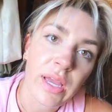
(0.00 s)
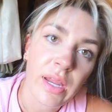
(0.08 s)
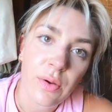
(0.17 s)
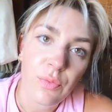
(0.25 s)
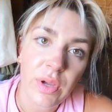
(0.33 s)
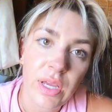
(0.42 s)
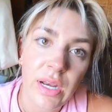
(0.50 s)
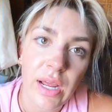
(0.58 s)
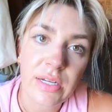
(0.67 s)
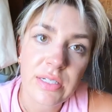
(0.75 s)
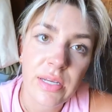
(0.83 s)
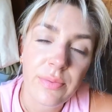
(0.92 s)
I can
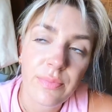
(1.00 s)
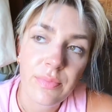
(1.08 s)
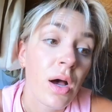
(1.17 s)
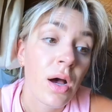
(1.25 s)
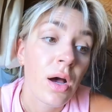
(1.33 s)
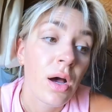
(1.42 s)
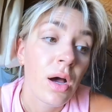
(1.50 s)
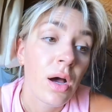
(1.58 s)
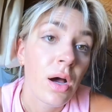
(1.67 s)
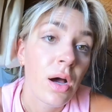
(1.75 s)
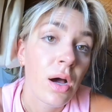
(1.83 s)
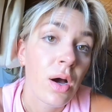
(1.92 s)
reconnect it.
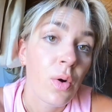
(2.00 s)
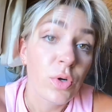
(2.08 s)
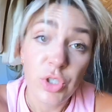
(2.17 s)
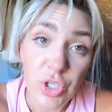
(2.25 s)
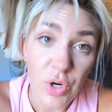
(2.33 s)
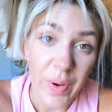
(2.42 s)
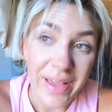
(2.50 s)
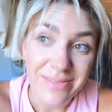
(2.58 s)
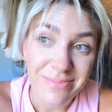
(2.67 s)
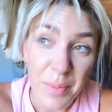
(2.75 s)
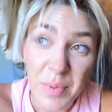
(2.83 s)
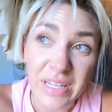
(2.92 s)
We're just gonna
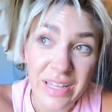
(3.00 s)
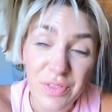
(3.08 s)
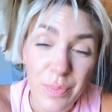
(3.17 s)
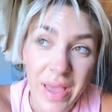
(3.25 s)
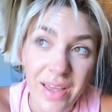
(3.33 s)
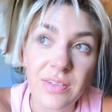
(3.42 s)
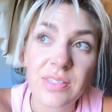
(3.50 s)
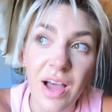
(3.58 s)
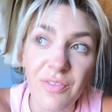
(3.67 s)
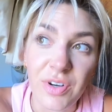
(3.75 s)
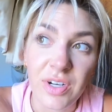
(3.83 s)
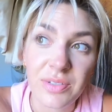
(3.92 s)
wait. I'm gonna leave the panels
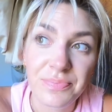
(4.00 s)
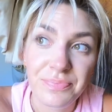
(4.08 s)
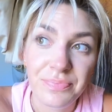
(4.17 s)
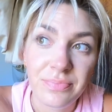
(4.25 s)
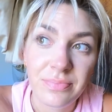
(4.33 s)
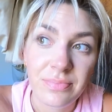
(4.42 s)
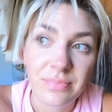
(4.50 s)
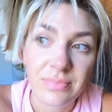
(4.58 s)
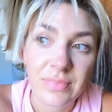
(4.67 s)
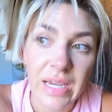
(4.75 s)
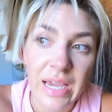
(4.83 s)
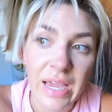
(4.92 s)
covered
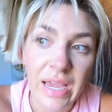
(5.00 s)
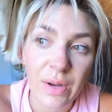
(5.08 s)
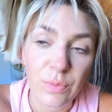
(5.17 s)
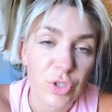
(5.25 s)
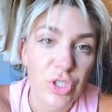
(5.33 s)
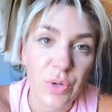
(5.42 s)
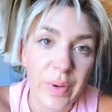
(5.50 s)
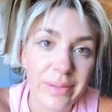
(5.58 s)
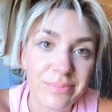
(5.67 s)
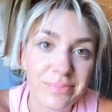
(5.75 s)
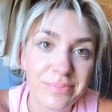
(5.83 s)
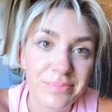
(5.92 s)
and we're just gonna
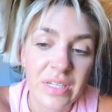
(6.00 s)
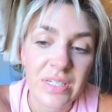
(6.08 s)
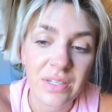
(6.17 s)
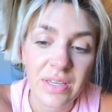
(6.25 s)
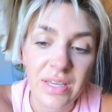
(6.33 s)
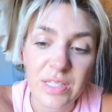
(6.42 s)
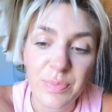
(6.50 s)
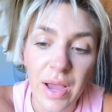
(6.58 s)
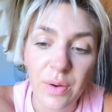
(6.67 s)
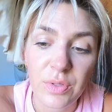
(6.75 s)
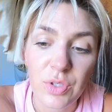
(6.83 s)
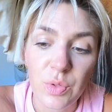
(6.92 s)
wait until he gets
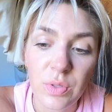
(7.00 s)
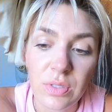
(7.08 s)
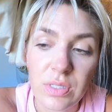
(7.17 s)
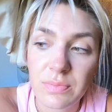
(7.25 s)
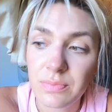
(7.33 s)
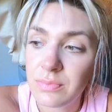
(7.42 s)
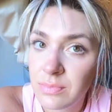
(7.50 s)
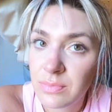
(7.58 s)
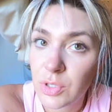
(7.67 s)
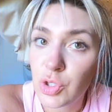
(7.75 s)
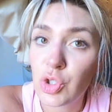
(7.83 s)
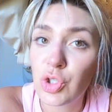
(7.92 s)
back with tools. It's